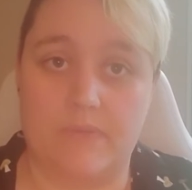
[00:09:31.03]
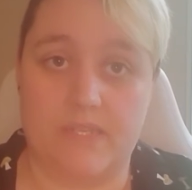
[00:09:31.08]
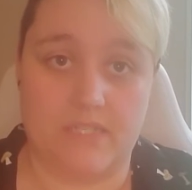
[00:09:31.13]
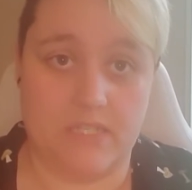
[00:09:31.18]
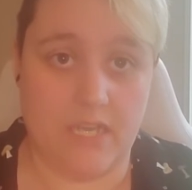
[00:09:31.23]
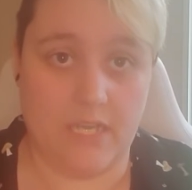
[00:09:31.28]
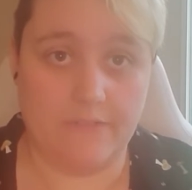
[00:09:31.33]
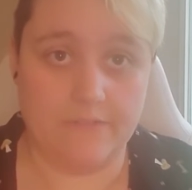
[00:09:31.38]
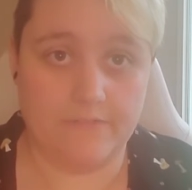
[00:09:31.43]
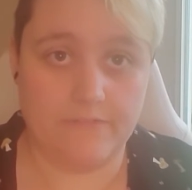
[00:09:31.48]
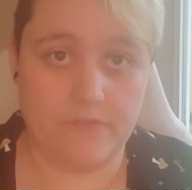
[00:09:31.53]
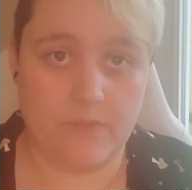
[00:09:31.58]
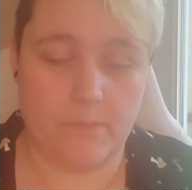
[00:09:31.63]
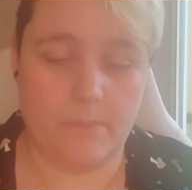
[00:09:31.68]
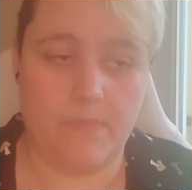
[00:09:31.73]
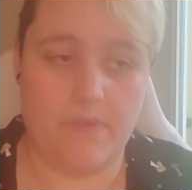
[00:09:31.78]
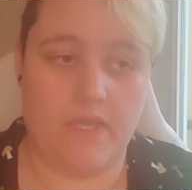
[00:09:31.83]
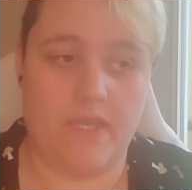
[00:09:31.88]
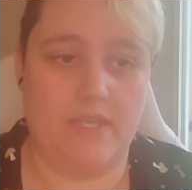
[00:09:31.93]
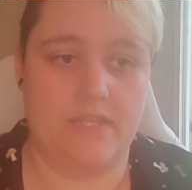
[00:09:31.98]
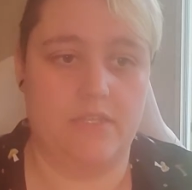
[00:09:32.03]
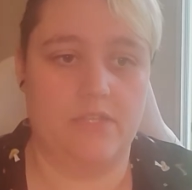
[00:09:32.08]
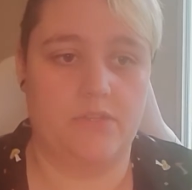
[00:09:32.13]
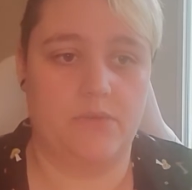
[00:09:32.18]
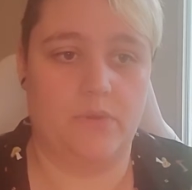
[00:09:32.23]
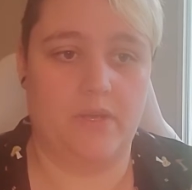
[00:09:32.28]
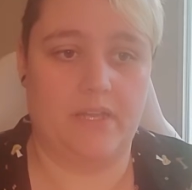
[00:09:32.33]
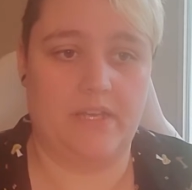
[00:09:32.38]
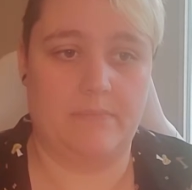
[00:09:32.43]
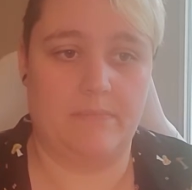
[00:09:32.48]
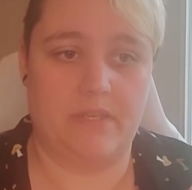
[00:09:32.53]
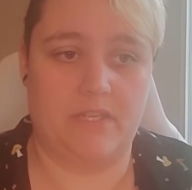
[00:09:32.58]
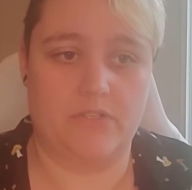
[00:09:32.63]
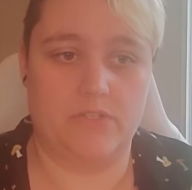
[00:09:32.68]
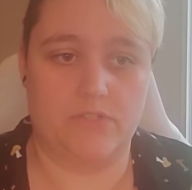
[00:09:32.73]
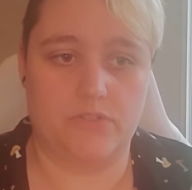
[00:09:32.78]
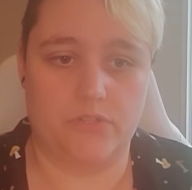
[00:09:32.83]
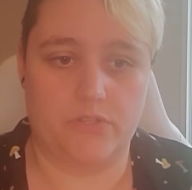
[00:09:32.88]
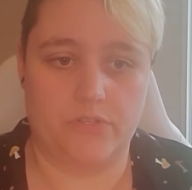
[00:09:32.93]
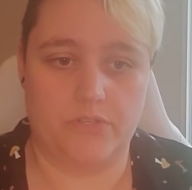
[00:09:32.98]
enough. But you gotta make
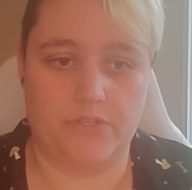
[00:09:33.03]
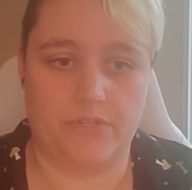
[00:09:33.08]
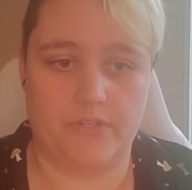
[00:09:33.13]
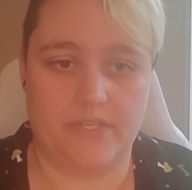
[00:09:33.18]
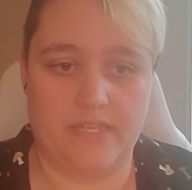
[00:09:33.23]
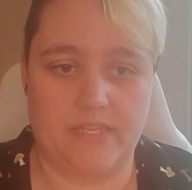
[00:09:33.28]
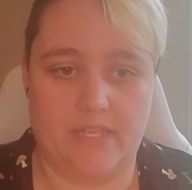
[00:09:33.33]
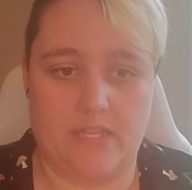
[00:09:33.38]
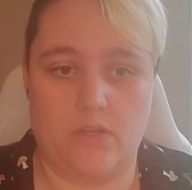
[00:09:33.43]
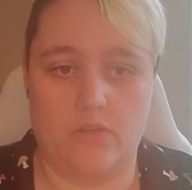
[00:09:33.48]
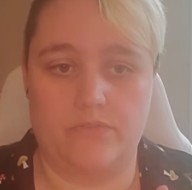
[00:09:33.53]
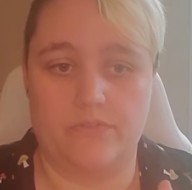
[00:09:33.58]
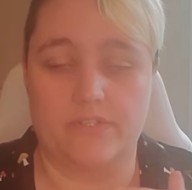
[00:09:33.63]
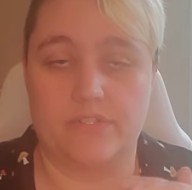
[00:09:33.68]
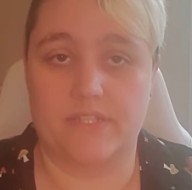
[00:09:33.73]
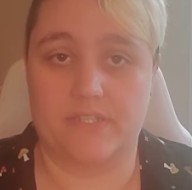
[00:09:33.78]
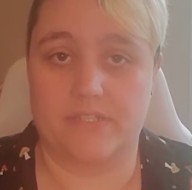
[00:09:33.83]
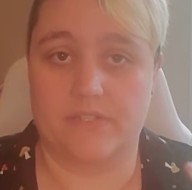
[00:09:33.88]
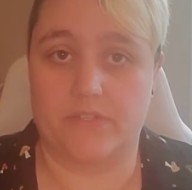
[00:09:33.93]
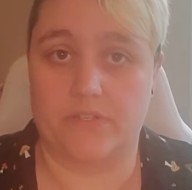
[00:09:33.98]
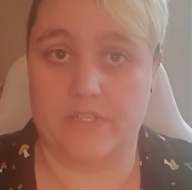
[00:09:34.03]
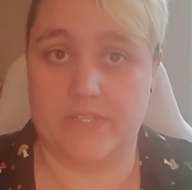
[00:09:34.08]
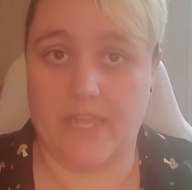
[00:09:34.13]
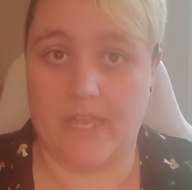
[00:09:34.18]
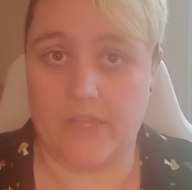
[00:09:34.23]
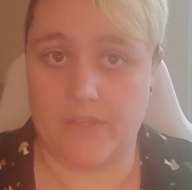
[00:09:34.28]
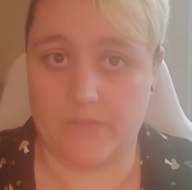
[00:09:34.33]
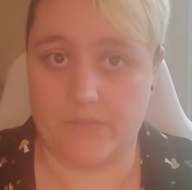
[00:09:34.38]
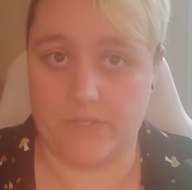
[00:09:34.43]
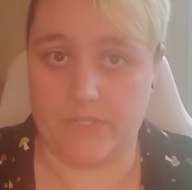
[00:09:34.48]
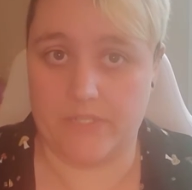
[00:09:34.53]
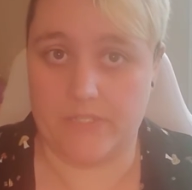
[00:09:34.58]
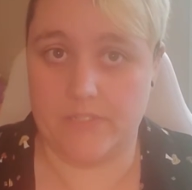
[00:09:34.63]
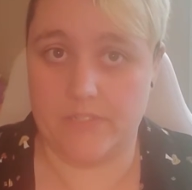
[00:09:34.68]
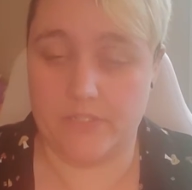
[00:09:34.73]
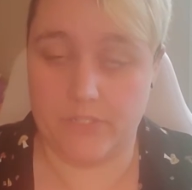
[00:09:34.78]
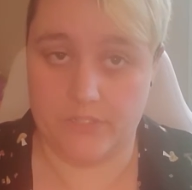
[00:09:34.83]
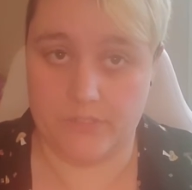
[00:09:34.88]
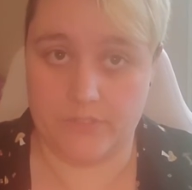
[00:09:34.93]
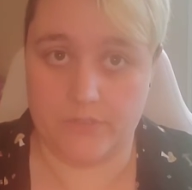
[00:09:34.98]
sure you're getting over 600 calories
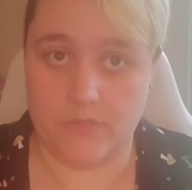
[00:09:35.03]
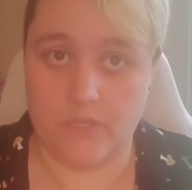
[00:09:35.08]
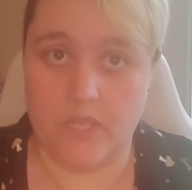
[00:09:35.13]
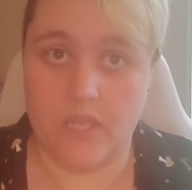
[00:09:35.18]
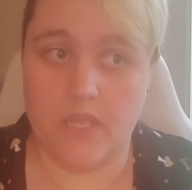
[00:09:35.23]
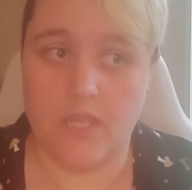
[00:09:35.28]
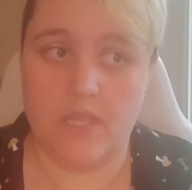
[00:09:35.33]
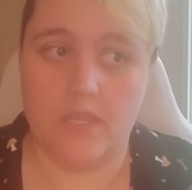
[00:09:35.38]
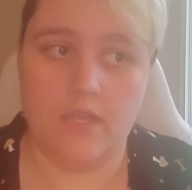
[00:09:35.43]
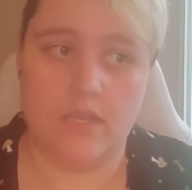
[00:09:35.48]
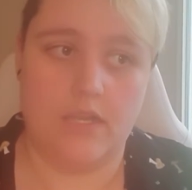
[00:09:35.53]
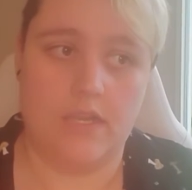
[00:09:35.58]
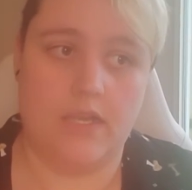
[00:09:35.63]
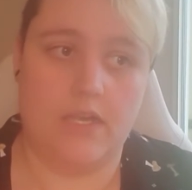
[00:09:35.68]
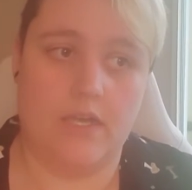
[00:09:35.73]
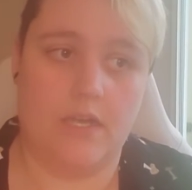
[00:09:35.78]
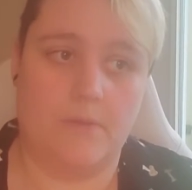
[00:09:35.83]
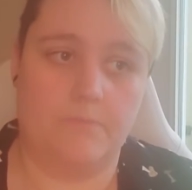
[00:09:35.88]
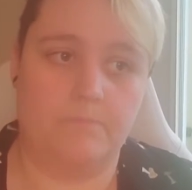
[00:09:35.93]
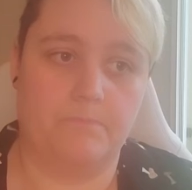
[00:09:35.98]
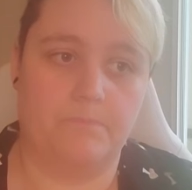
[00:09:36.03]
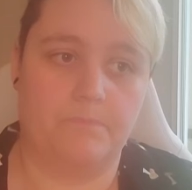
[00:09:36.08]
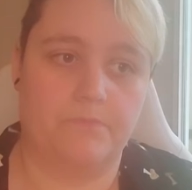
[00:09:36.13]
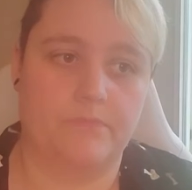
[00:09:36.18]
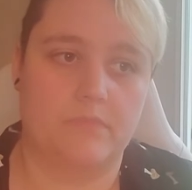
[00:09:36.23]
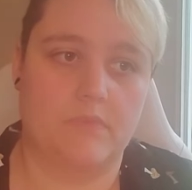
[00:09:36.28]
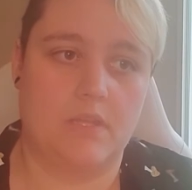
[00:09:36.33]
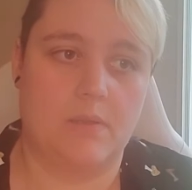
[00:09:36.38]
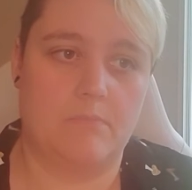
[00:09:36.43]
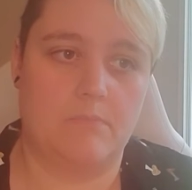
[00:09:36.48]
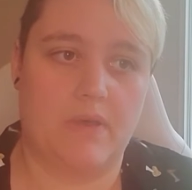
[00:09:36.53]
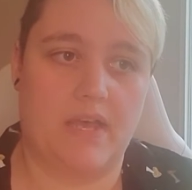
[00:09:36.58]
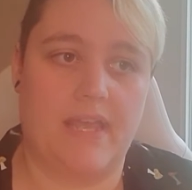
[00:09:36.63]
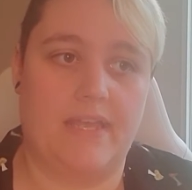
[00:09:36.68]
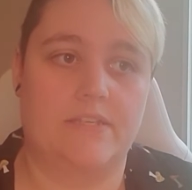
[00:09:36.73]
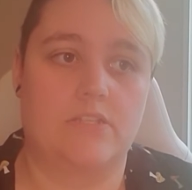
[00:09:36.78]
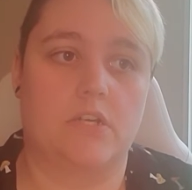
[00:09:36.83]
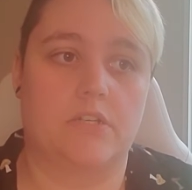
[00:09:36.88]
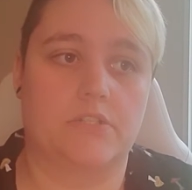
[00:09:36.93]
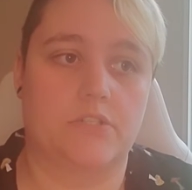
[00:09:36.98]
too.
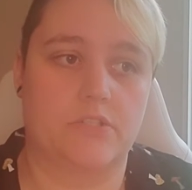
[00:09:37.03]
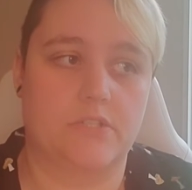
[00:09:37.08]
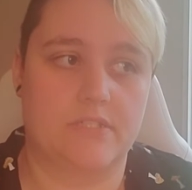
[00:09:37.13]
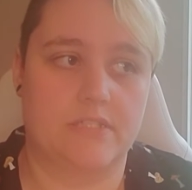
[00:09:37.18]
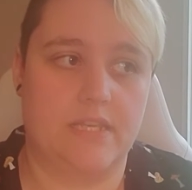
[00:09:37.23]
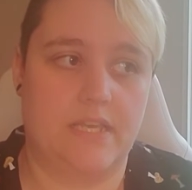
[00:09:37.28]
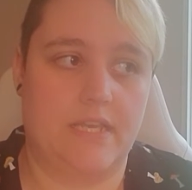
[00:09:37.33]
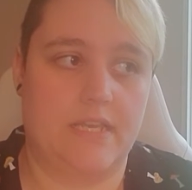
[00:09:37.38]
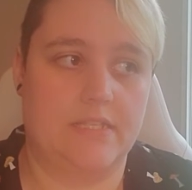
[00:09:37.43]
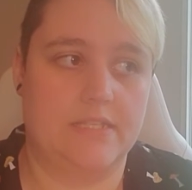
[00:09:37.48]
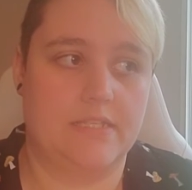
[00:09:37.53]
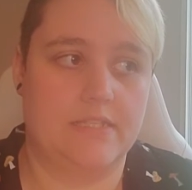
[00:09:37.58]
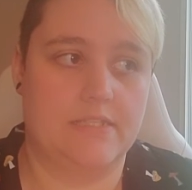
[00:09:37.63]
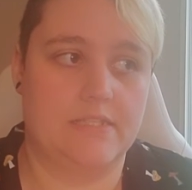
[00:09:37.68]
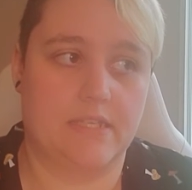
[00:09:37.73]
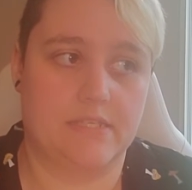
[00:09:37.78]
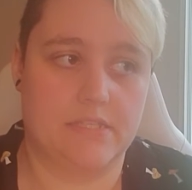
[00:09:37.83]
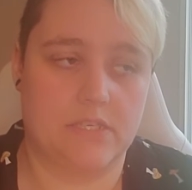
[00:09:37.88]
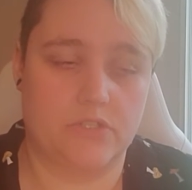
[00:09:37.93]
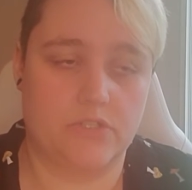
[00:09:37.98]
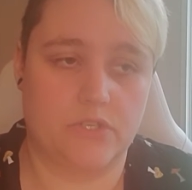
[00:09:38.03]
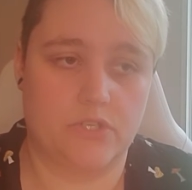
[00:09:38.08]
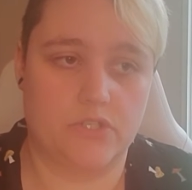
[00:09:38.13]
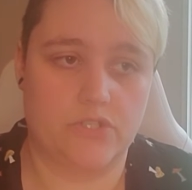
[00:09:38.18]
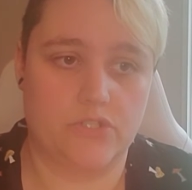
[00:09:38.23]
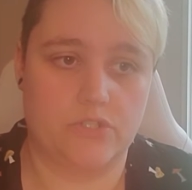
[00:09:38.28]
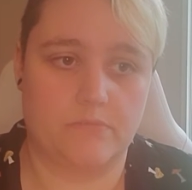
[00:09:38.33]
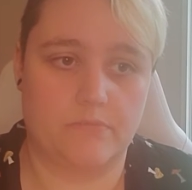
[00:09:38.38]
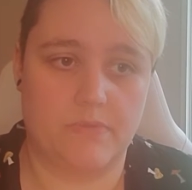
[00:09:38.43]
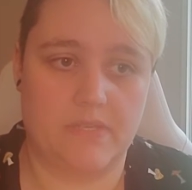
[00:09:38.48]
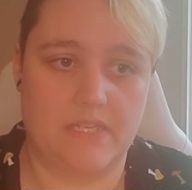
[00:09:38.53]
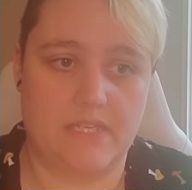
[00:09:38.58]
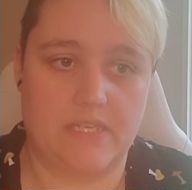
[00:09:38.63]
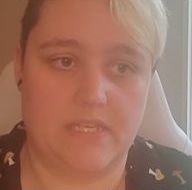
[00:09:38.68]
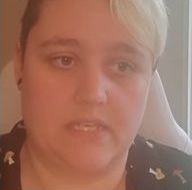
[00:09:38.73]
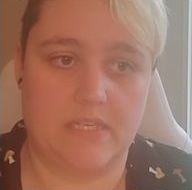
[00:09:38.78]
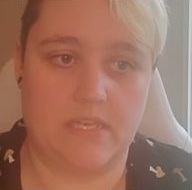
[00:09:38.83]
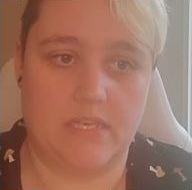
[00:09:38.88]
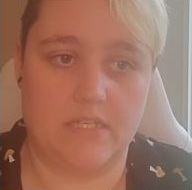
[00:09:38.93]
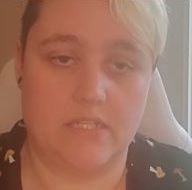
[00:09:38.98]
My doctor said 600 should
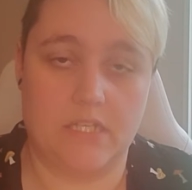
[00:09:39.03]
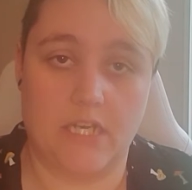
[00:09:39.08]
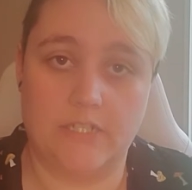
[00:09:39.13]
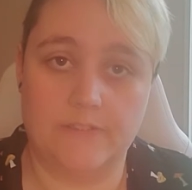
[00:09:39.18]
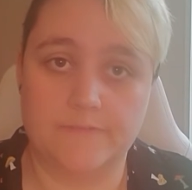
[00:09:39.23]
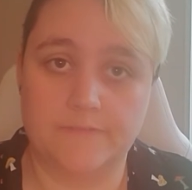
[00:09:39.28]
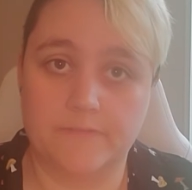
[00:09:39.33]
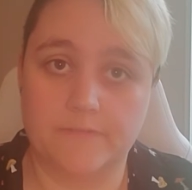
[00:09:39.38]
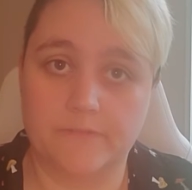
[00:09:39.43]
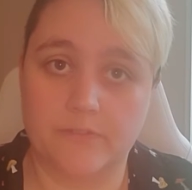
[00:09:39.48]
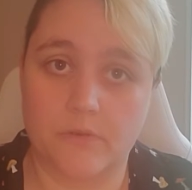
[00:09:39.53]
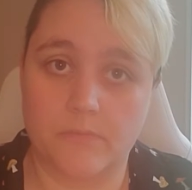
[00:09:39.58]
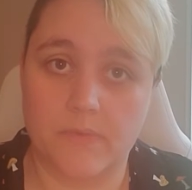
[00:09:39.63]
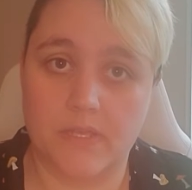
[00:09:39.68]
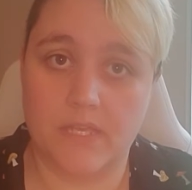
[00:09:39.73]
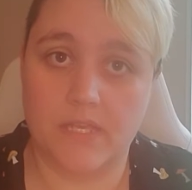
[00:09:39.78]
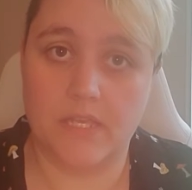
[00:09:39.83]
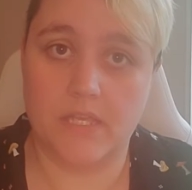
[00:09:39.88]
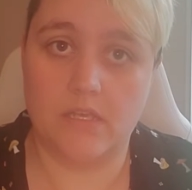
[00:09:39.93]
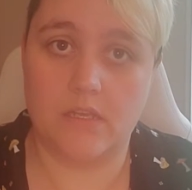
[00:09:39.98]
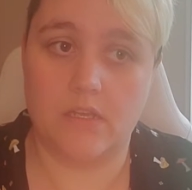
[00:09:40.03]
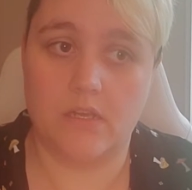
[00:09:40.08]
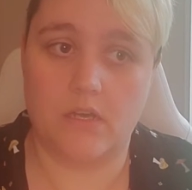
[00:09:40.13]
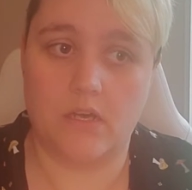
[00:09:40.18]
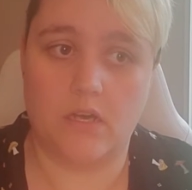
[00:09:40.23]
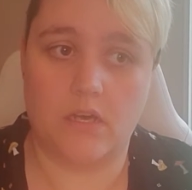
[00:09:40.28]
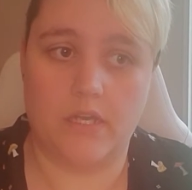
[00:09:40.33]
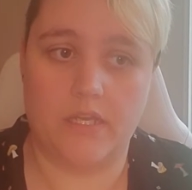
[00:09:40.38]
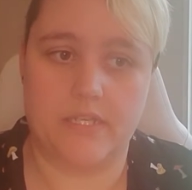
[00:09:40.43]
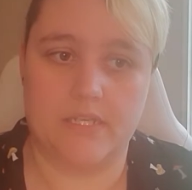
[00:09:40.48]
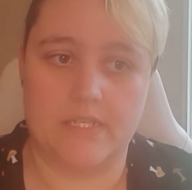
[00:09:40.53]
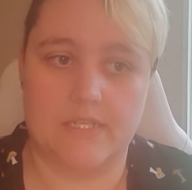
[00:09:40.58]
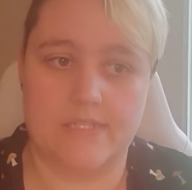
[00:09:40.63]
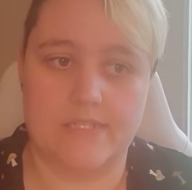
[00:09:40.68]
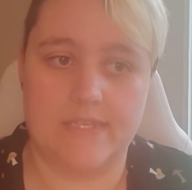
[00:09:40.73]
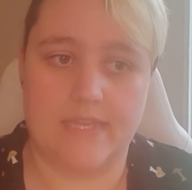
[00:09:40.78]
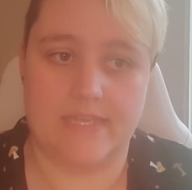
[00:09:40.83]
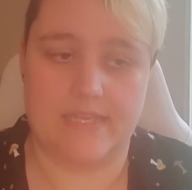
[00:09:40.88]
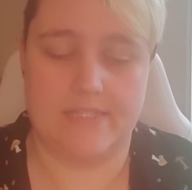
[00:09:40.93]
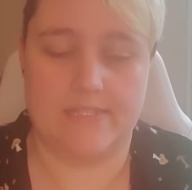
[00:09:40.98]
be enough for me on
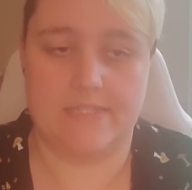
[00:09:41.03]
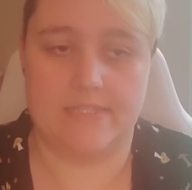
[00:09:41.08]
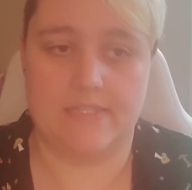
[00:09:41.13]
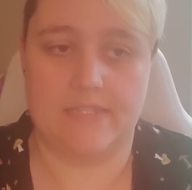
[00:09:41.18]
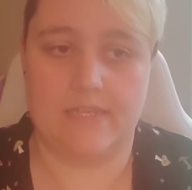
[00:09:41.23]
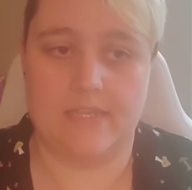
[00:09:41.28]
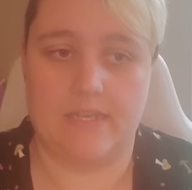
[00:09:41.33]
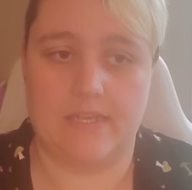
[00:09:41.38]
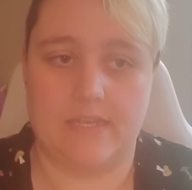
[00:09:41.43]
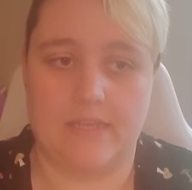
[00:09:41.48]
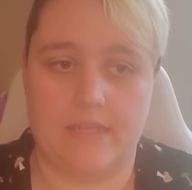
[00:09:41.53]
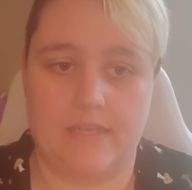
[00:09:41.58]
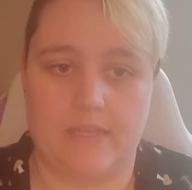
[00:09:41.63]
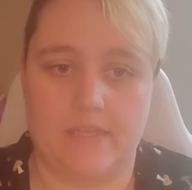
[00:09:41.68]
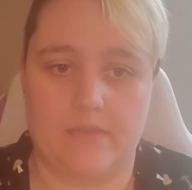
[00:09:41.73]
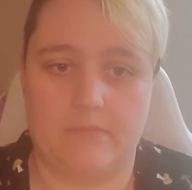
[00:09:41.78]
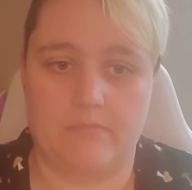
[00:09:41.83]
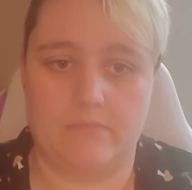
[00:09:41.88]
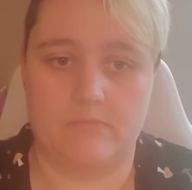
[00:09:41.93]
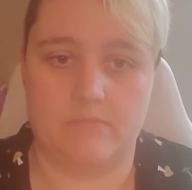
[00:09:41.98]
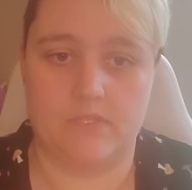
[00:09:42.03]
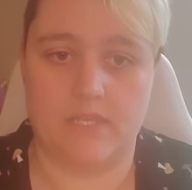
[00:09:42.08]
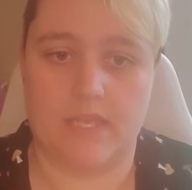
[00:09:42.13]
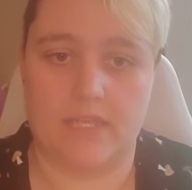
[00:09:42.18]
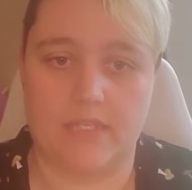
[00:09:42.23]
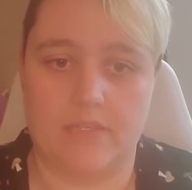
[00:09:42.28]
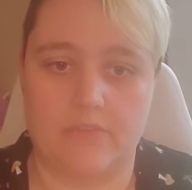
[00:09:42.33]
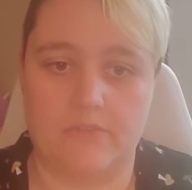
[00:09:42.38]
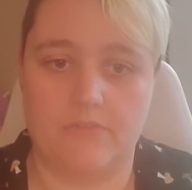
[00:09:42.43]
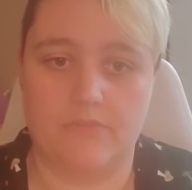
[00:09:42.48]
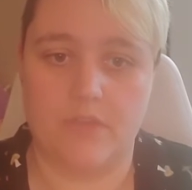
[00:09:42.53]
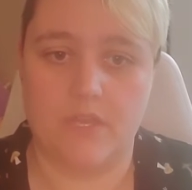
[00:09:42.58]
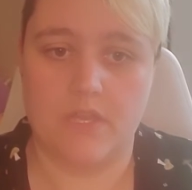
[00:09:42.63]
days that I am kind of